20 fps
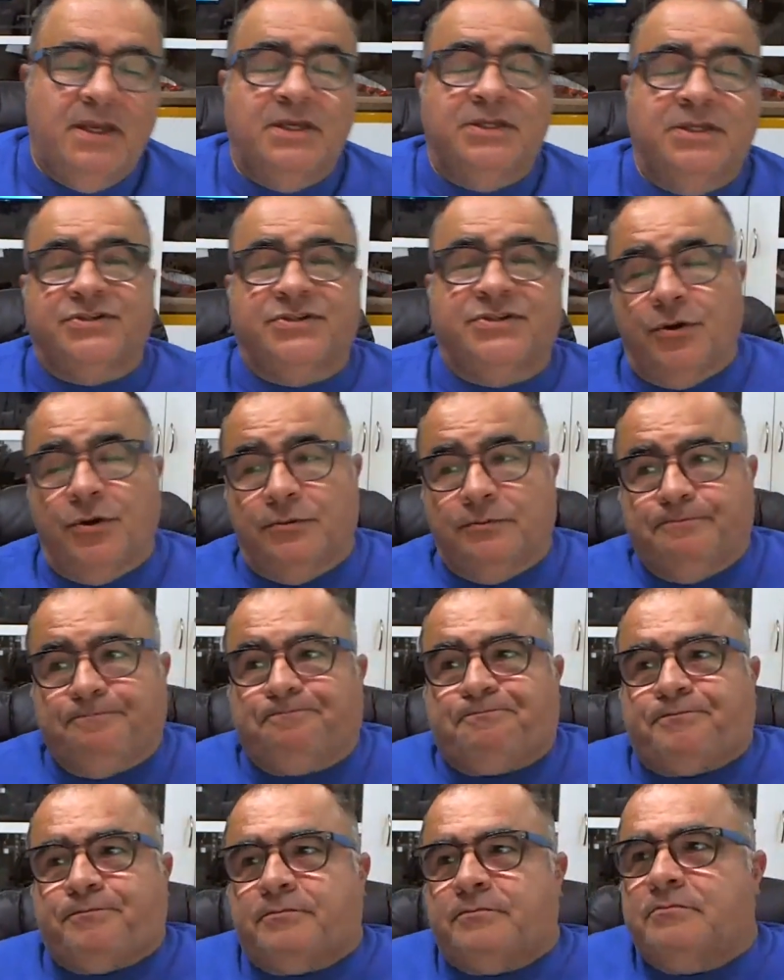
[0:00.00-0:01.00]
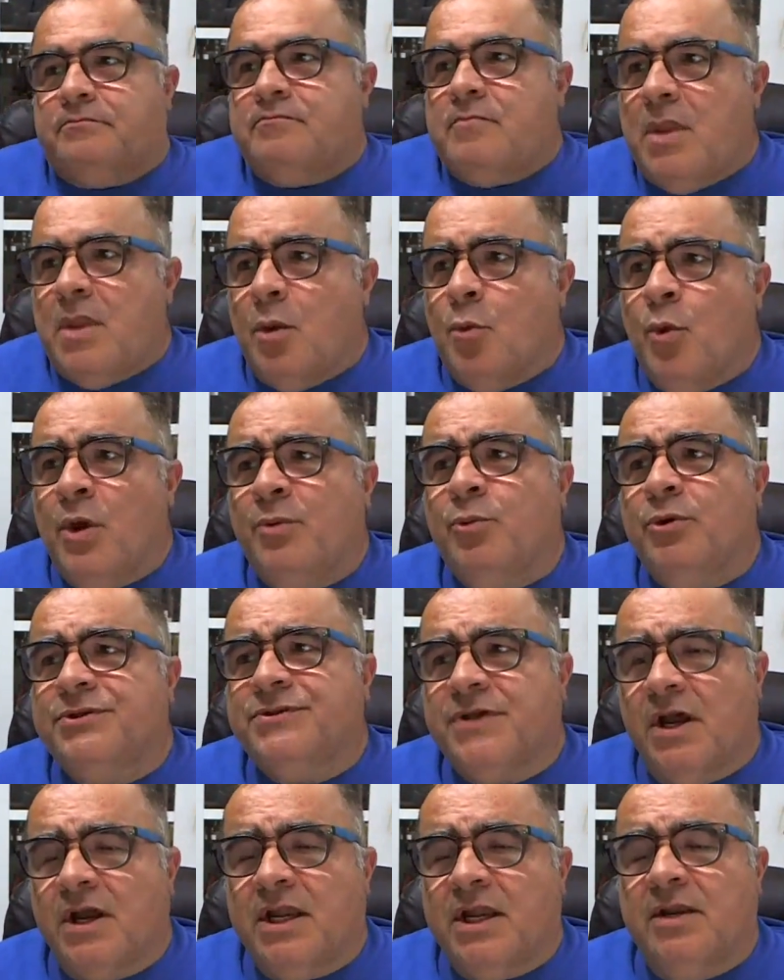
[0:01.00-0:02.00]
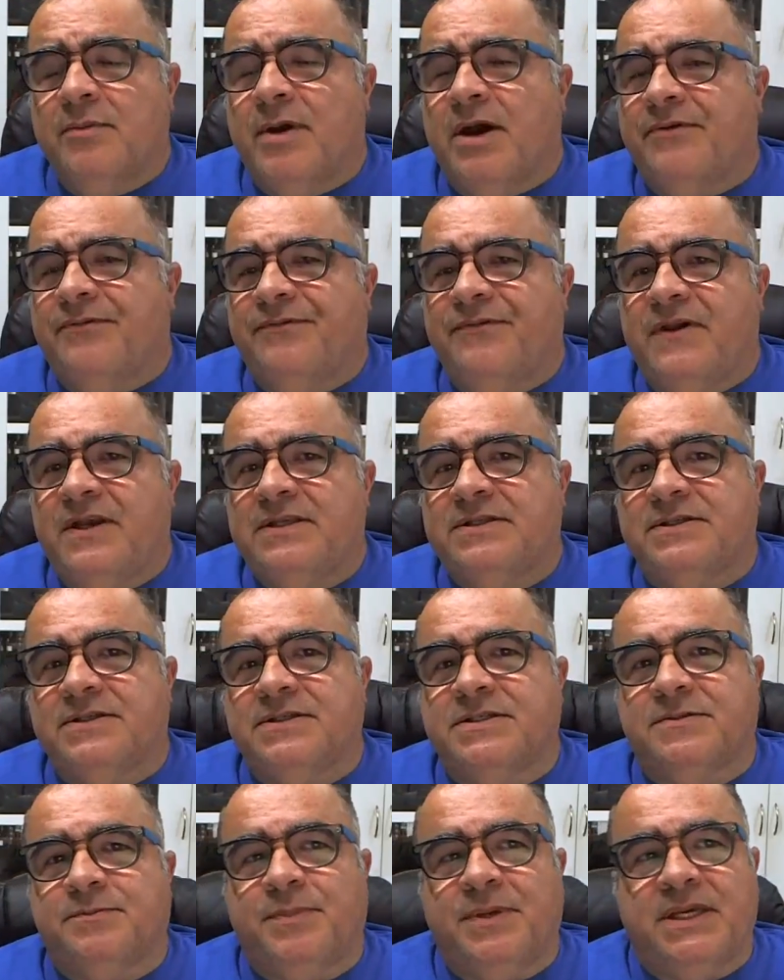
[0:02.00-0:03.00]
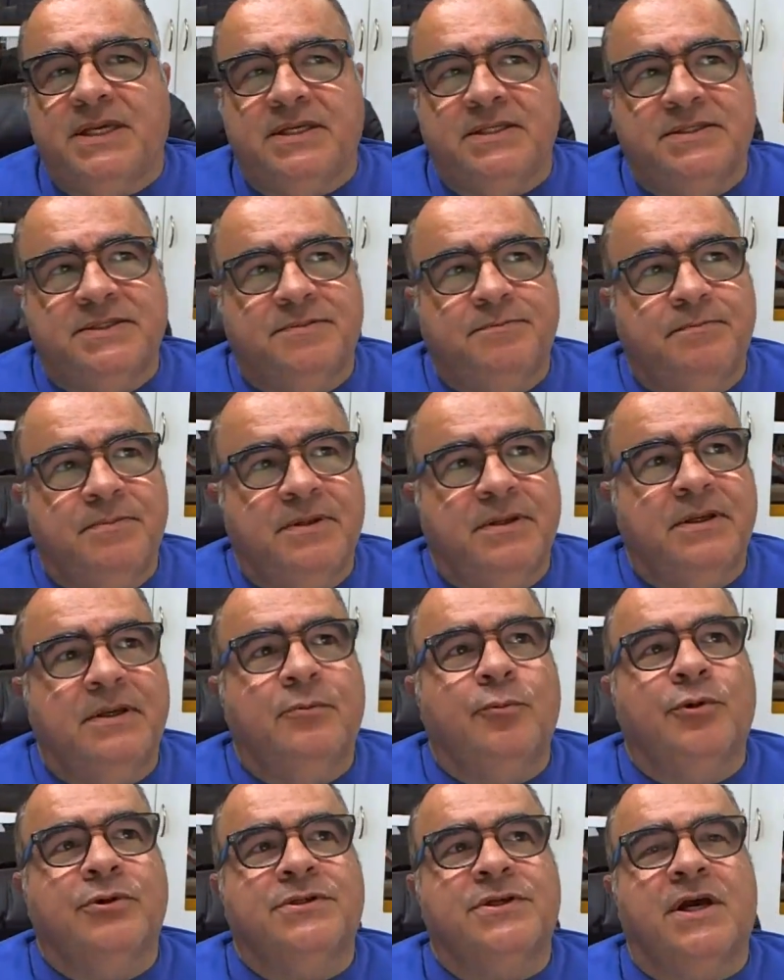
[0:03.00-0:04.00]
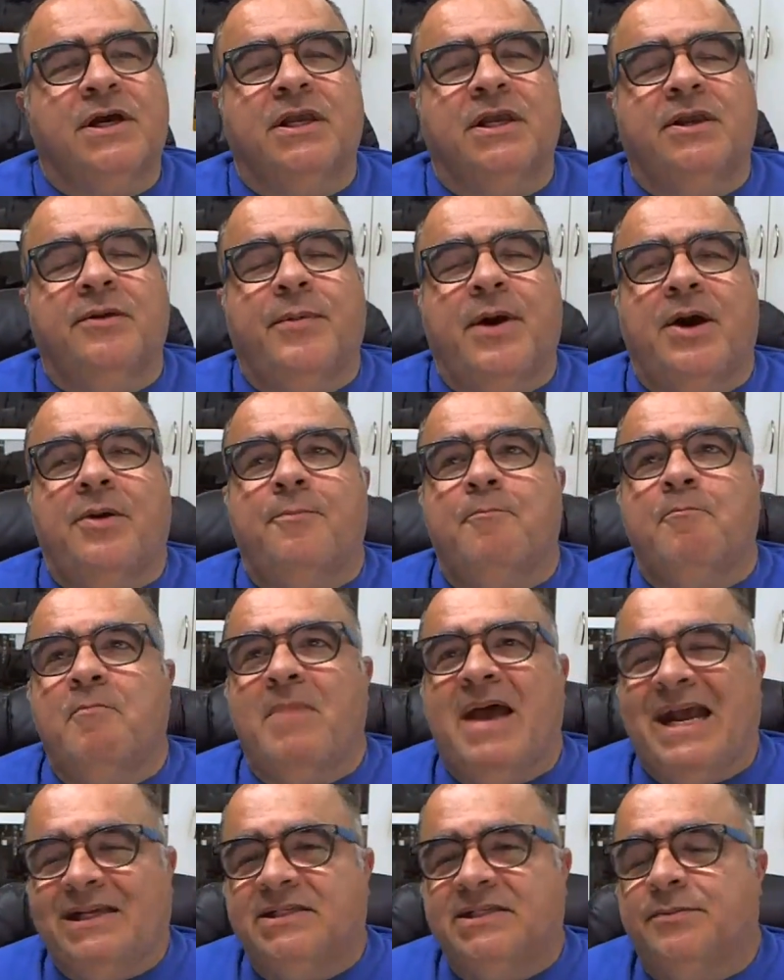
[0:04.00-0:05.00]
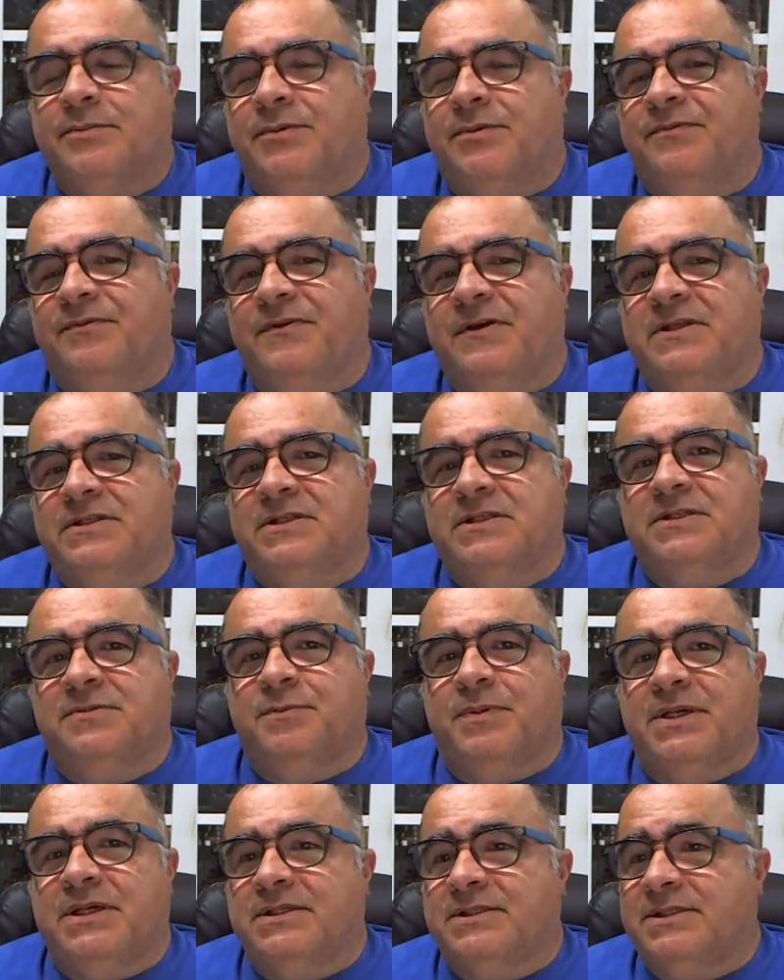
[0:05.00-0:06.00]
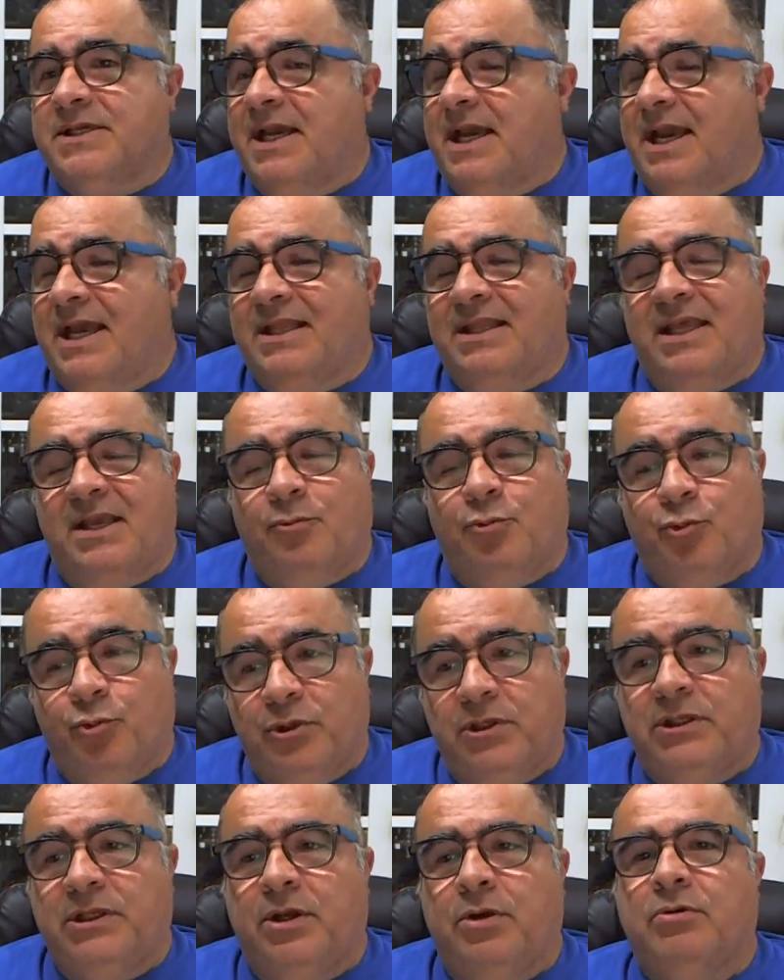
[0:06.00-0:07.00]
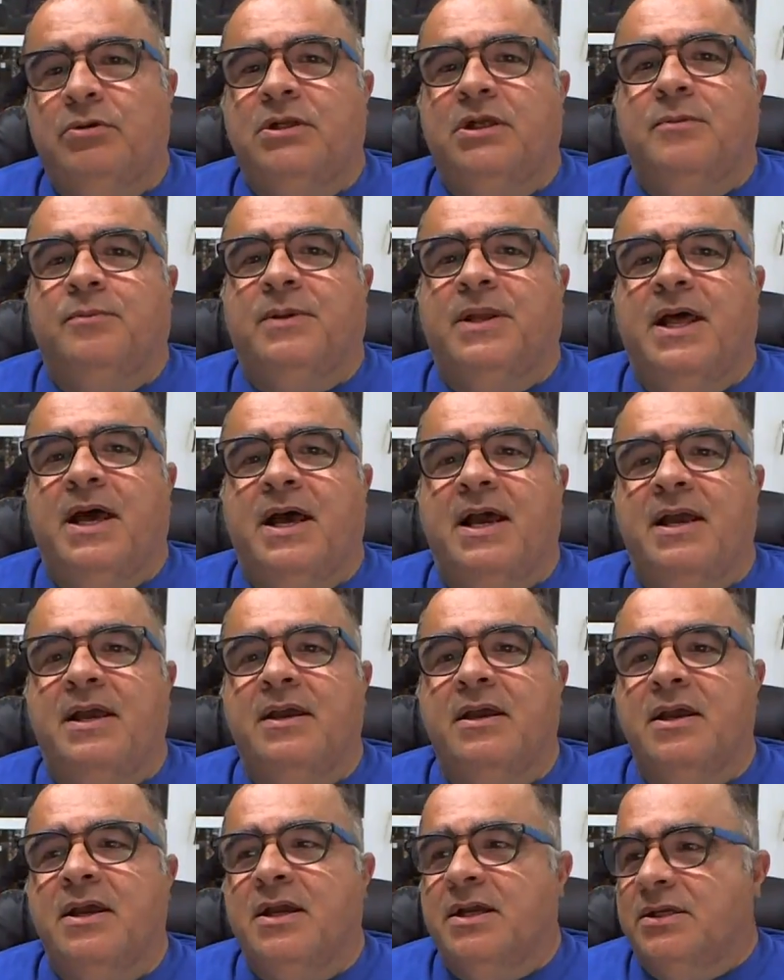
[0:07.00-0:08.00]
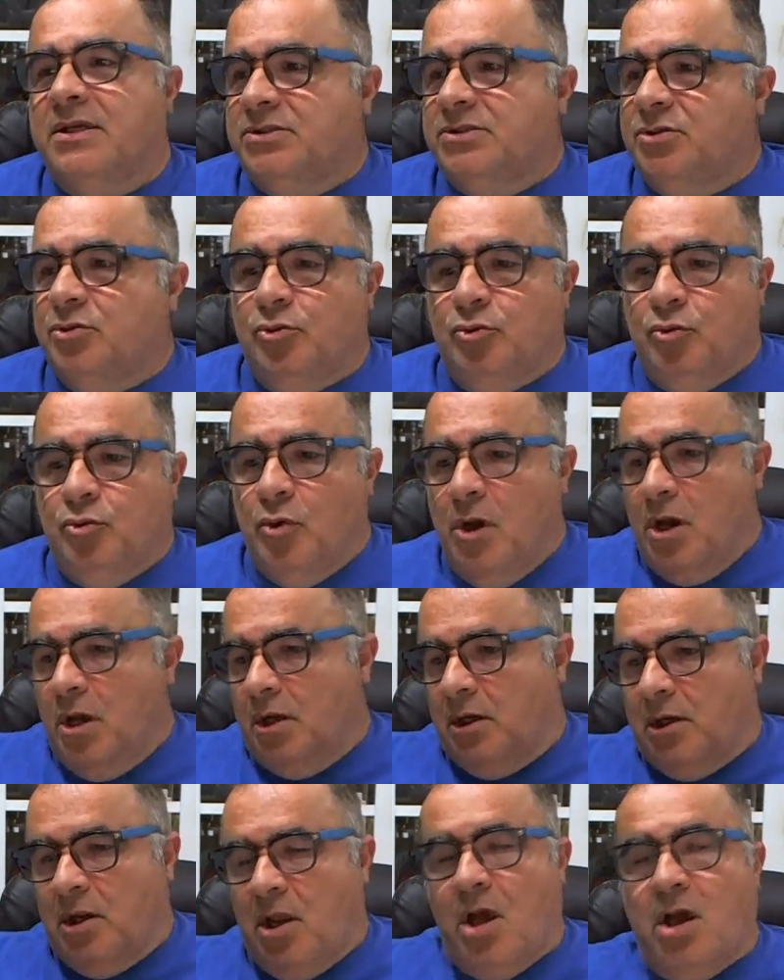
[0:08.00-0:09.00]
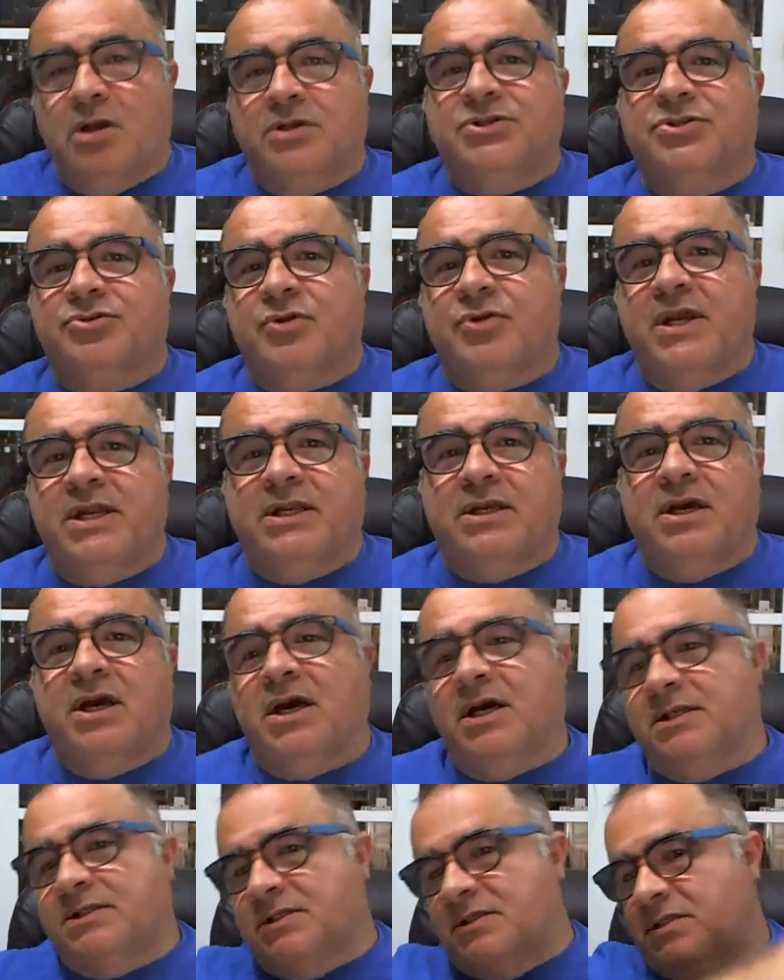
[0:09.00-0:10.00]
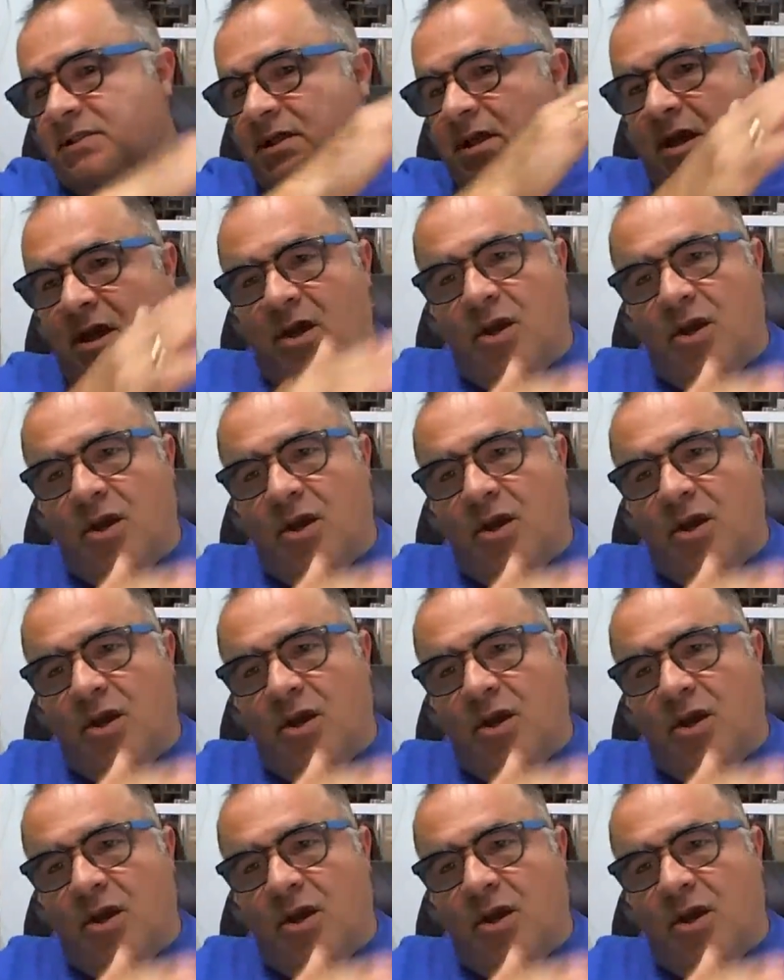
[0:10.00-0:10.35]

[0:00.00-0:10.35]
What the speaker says: So when we're talking about feeds and speeds, we're talking about maximum feeds and speeds, and they really only apply to long straight cuts,